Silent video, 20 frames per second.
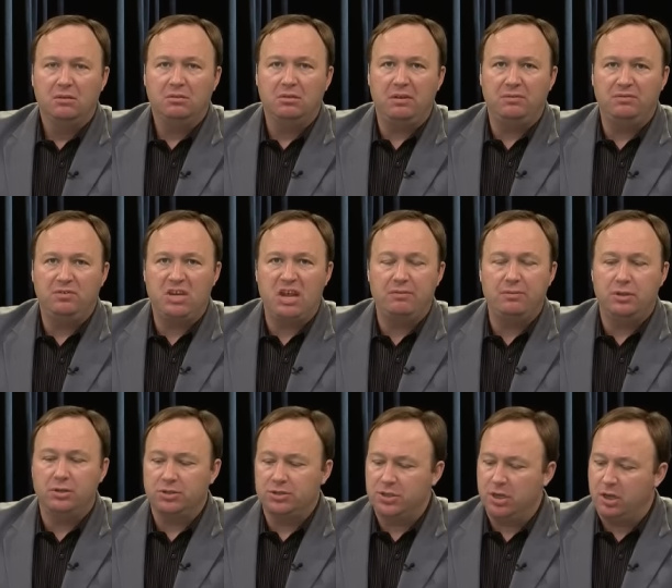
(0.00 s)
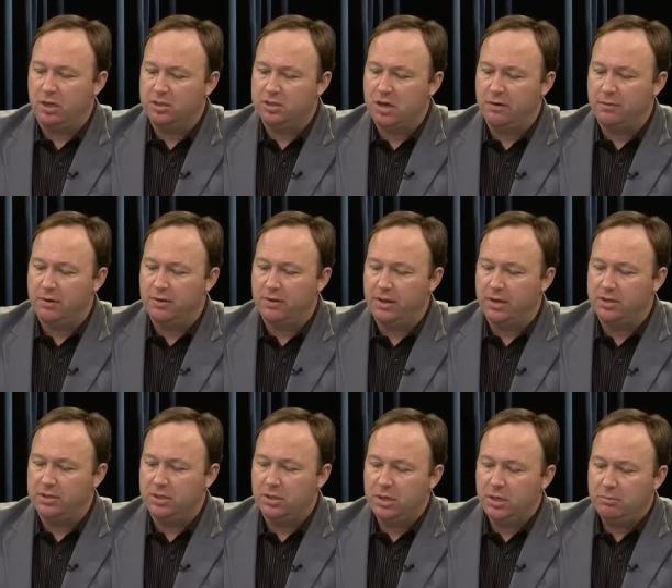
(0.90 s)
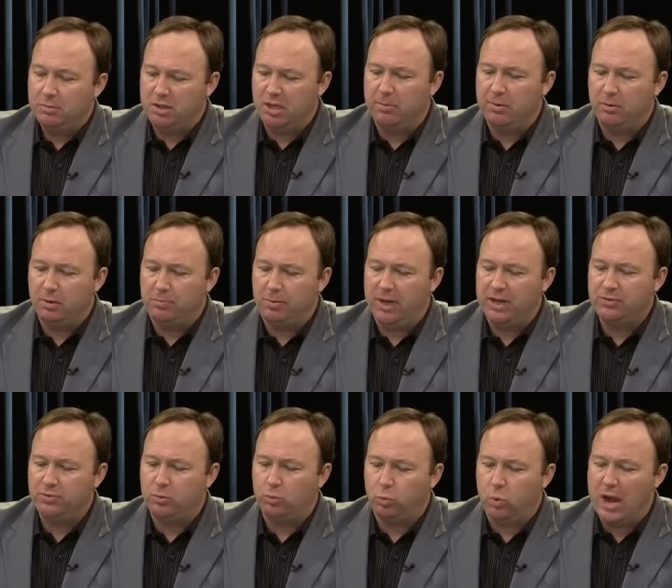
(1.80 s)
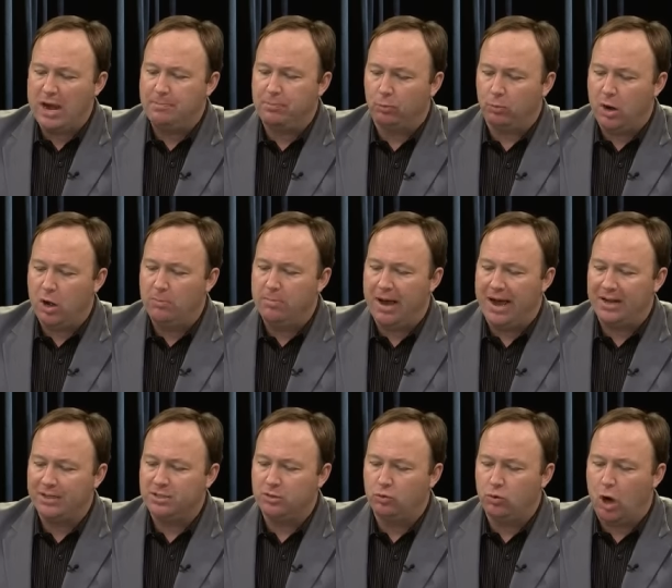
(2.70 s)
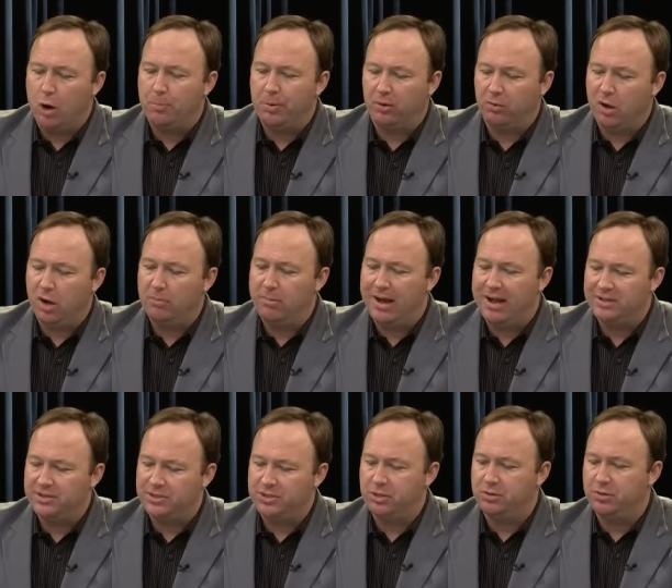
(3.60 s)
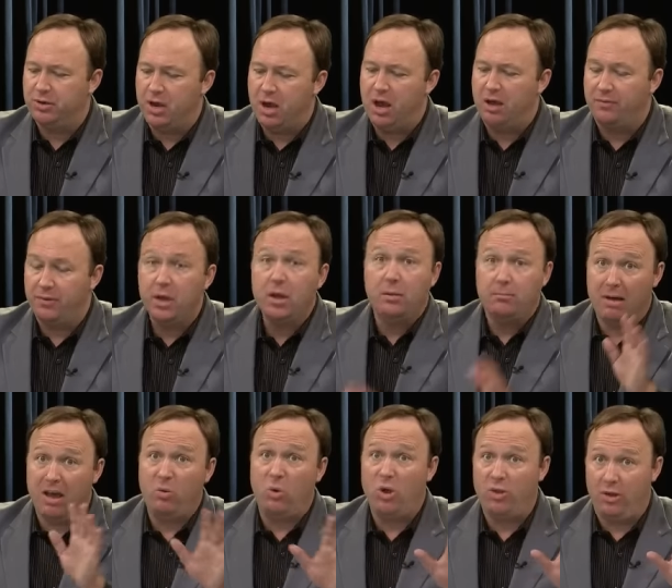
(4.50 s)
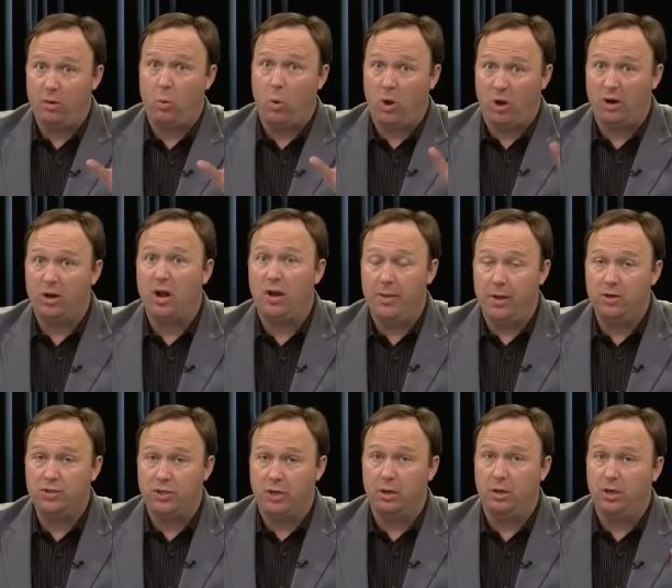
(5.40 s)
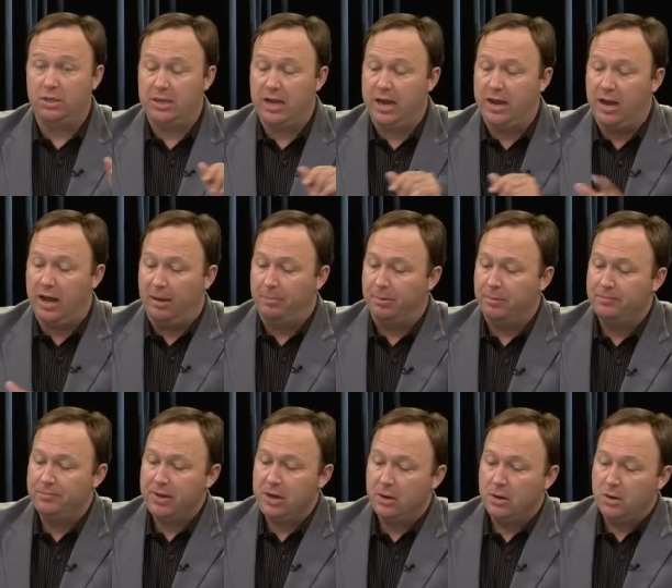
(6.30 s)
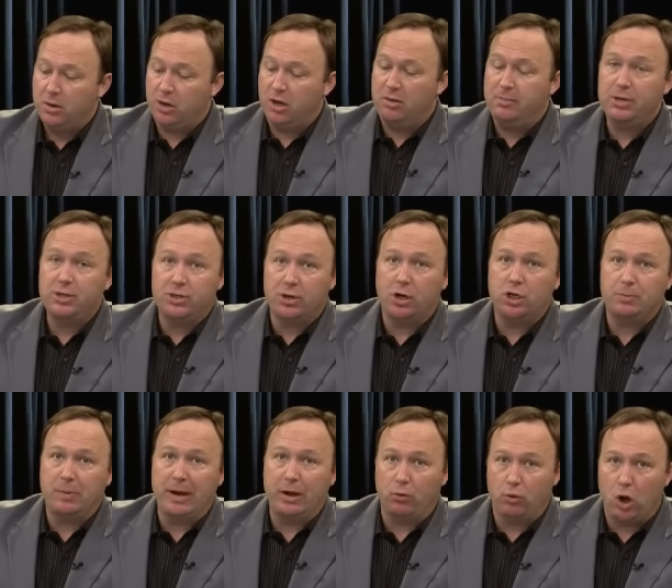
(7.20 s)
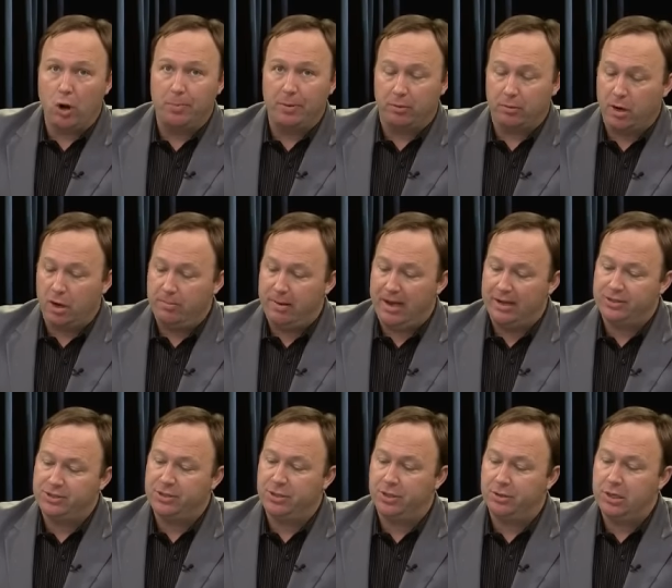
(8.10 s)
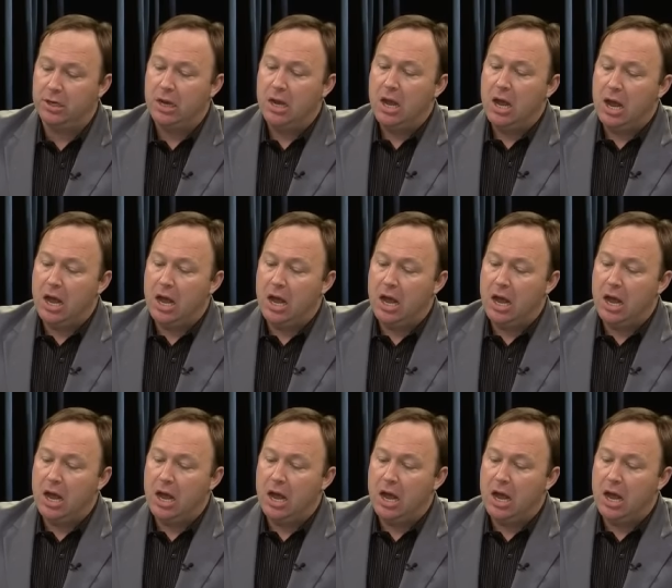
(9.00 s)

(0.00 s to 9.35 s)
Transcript: They've given their souls over to this, but they'll be replaced with rape robots, groper robots soon enough. By the way, they're working on those. You can look that up. You're going to be searched by groper robots soon.